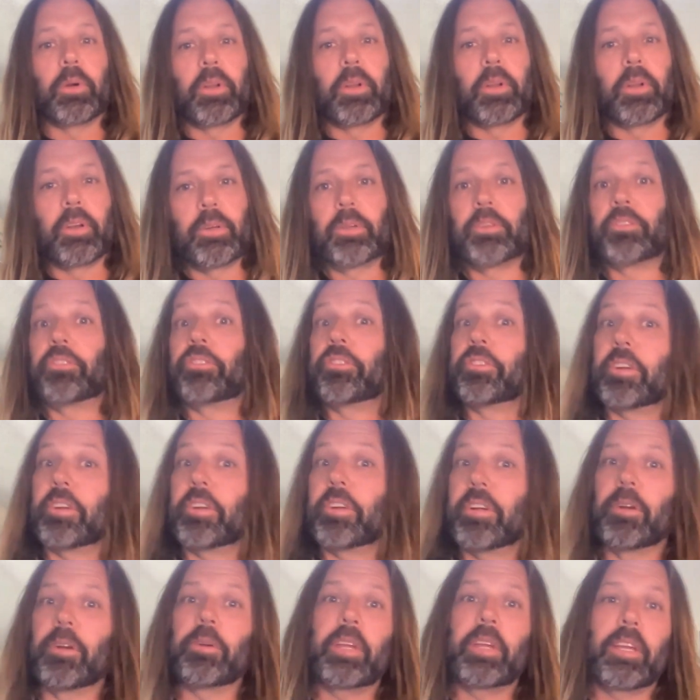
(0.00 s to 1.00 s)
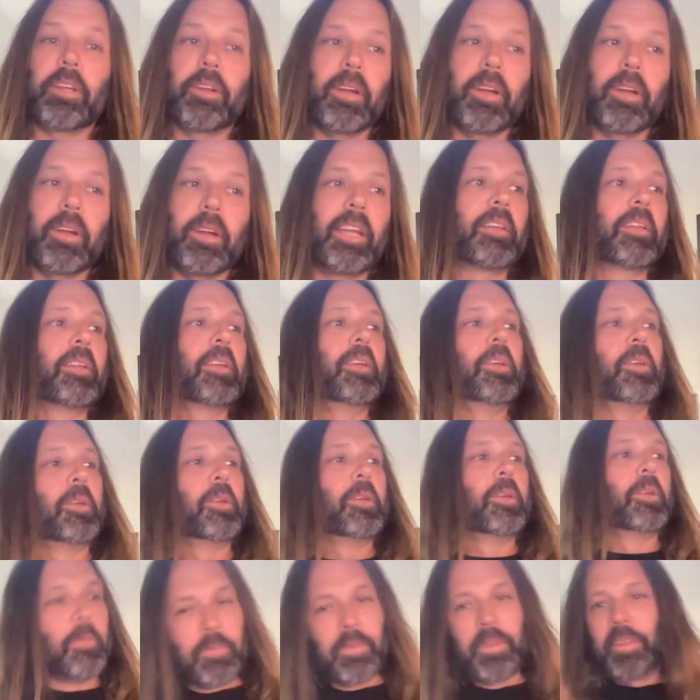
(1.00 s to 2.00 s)
You want to do it? Sure. Okay, great
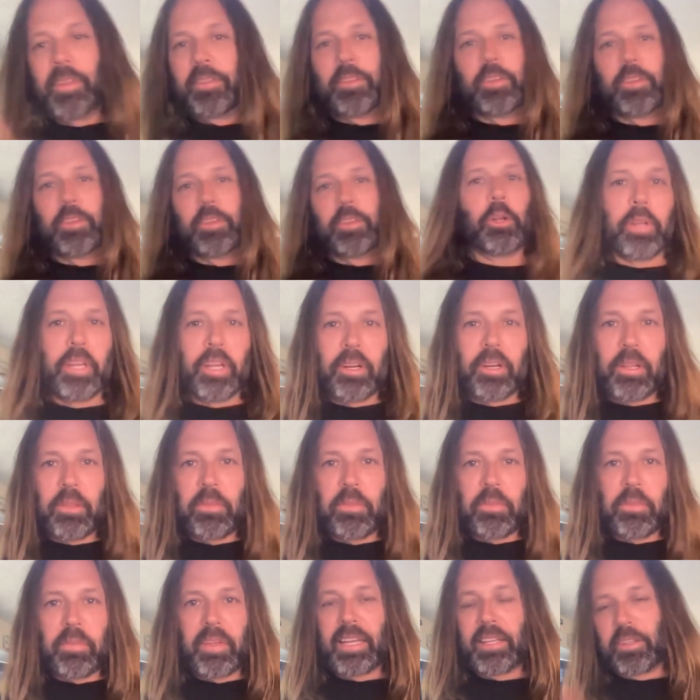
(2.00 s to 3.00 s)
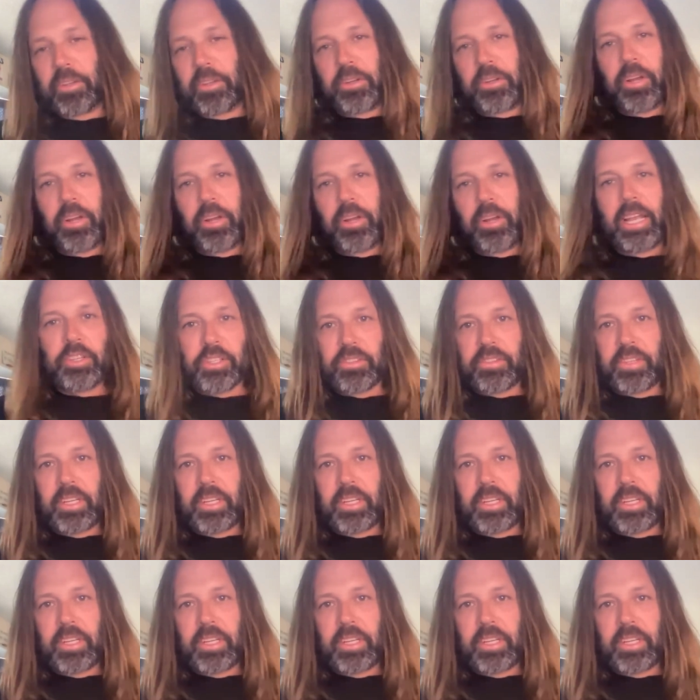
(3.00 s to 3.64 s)
you don't hear anything, and your